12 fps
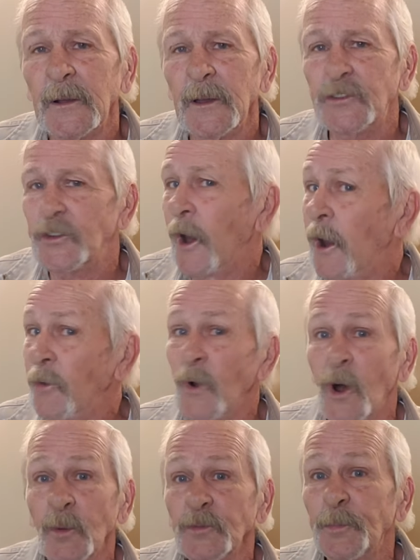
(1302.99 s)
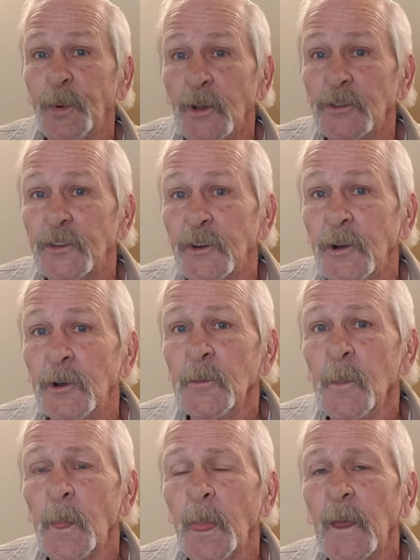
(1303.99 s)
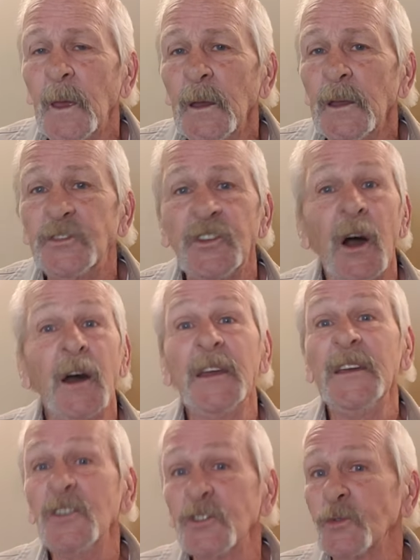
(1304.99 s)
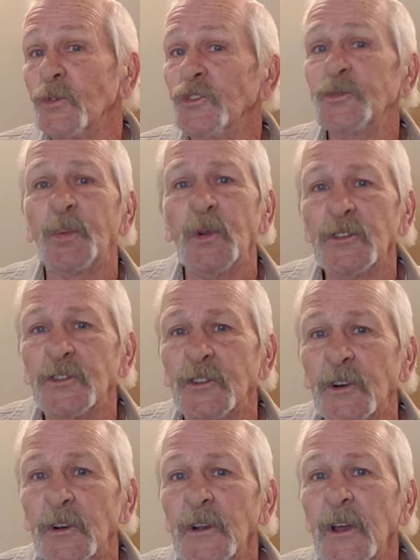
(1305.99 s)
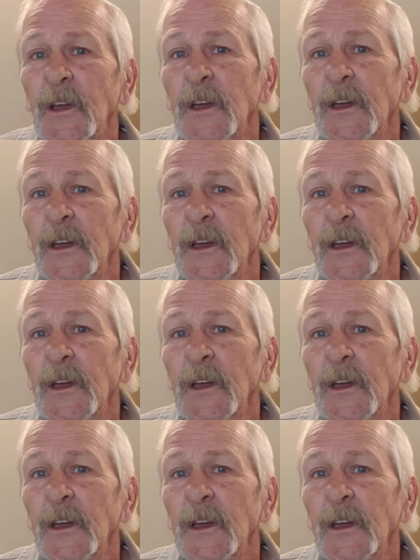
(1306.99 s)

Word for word: He's not Rome's prisoner. He's not Israel's prisoner.